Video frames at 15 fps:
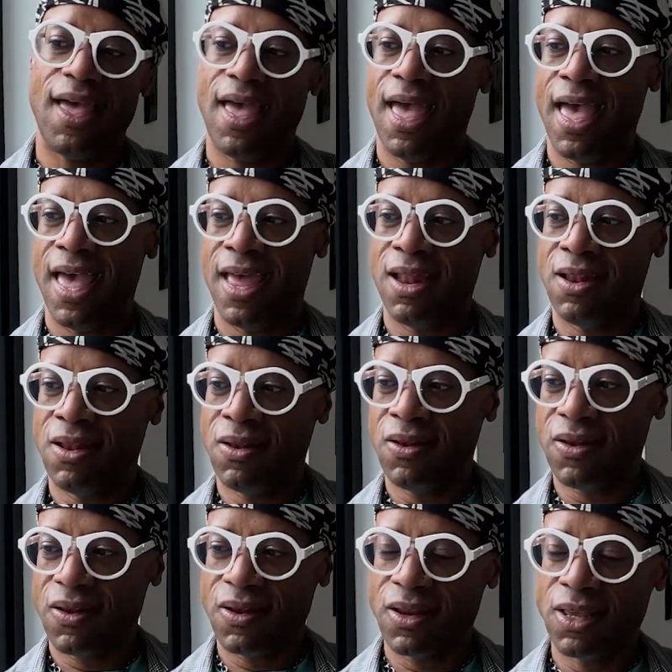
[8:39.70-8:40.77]
And
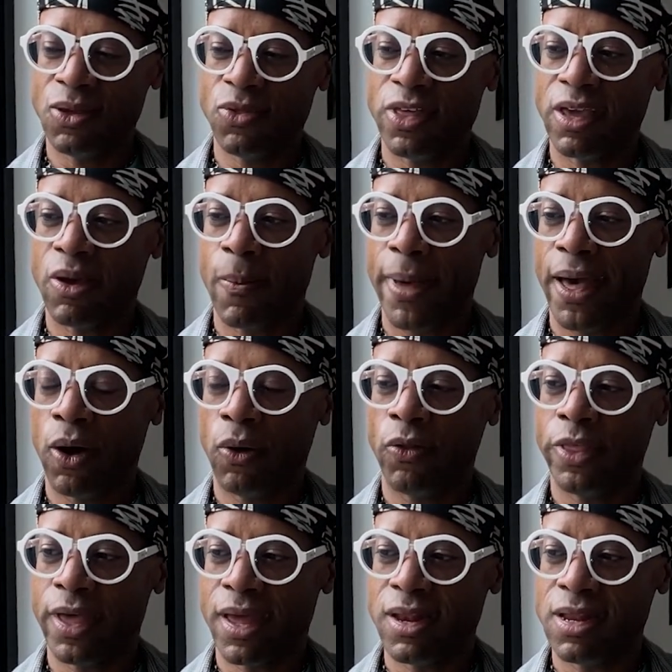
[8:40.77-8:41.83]
you think about
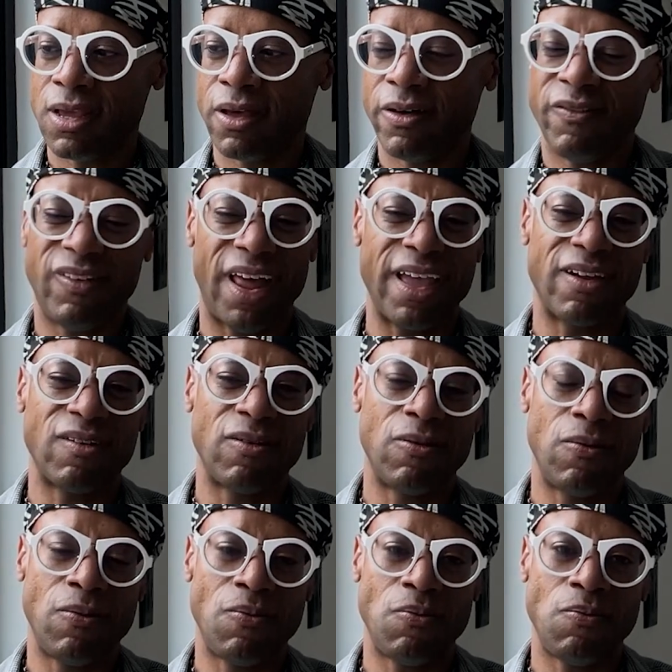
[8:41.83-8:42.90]
the idea of like
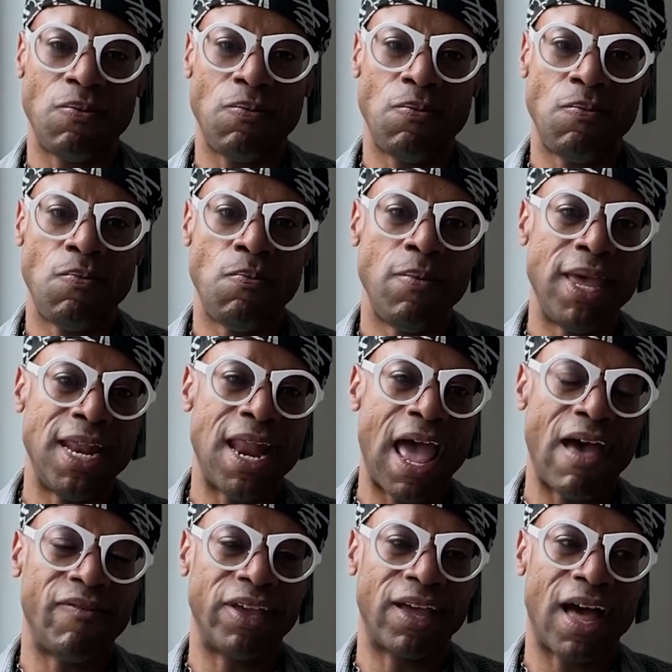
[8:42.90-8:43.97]
men
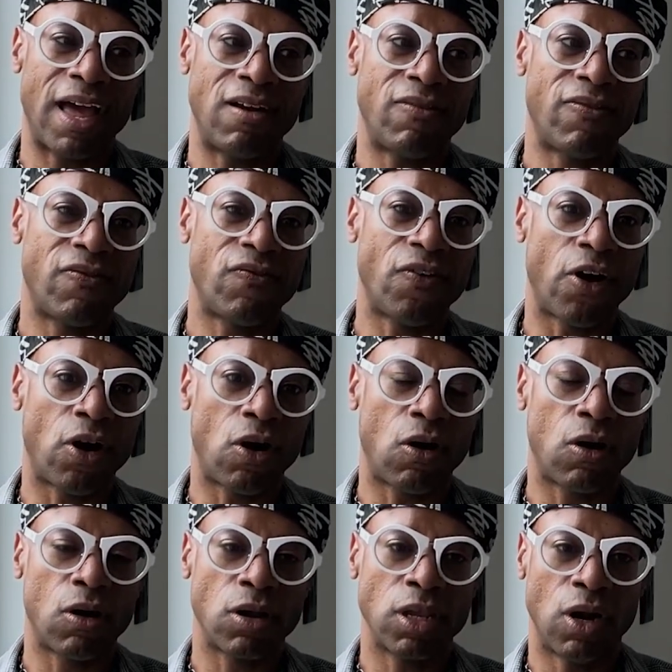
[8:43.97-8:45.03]
having kind of fur,
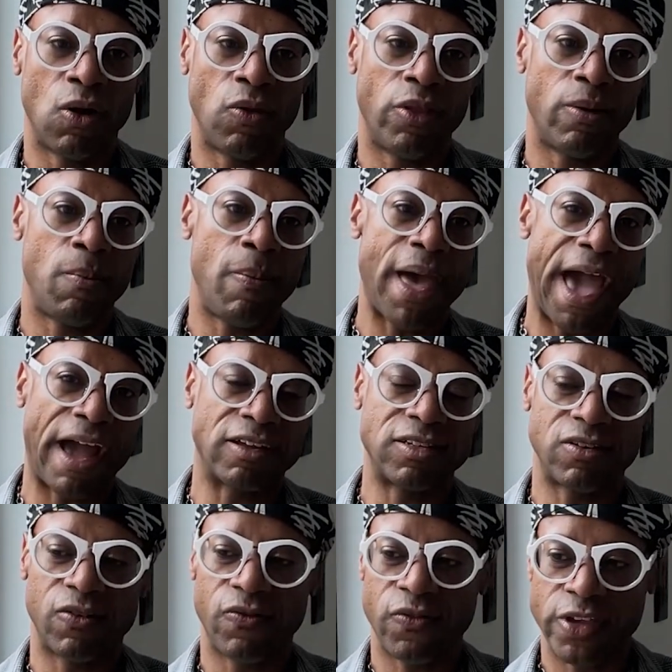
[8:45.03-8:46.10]
you know, on their backs,
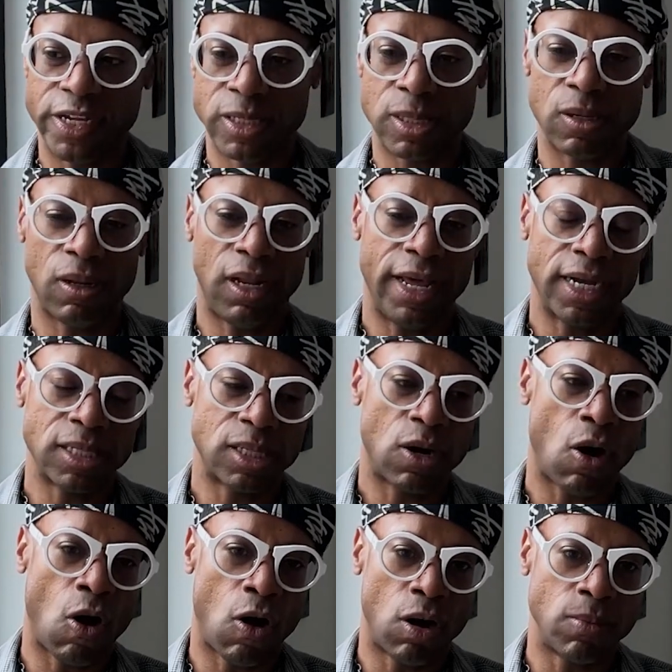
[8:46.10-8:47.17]
their feet, their legs,
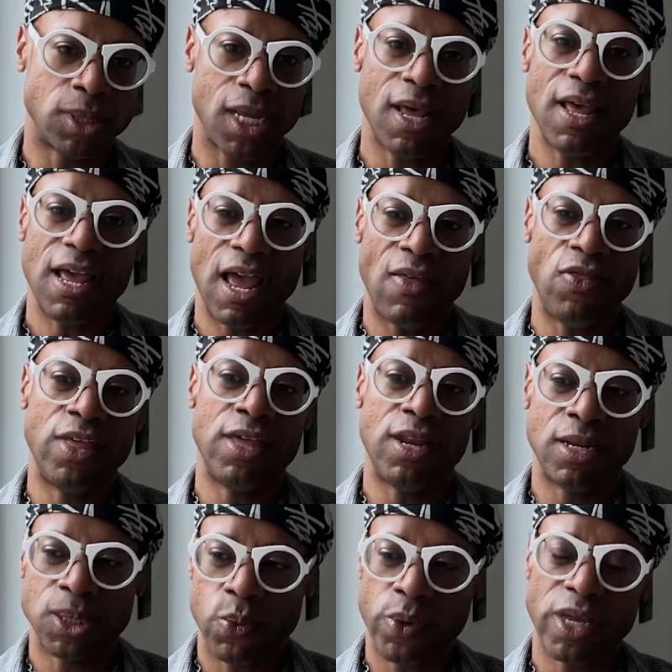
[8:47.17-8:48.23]
their arms. And then
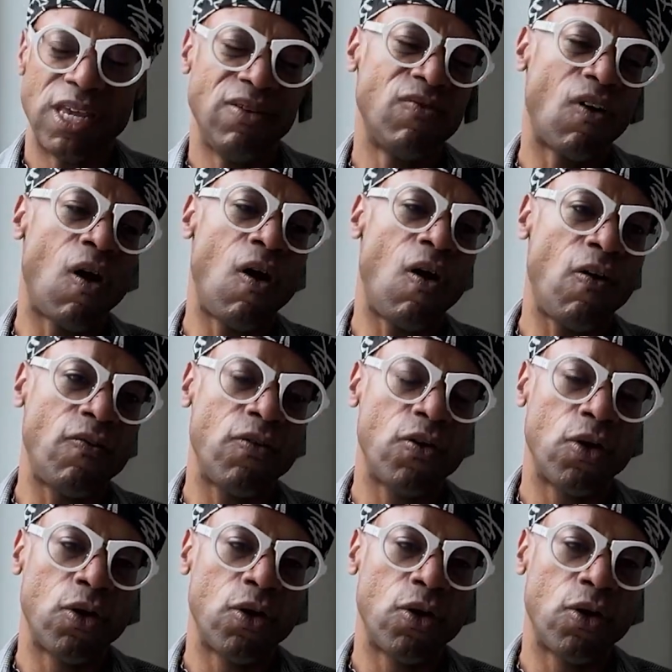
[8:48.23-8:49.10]
as we evolve,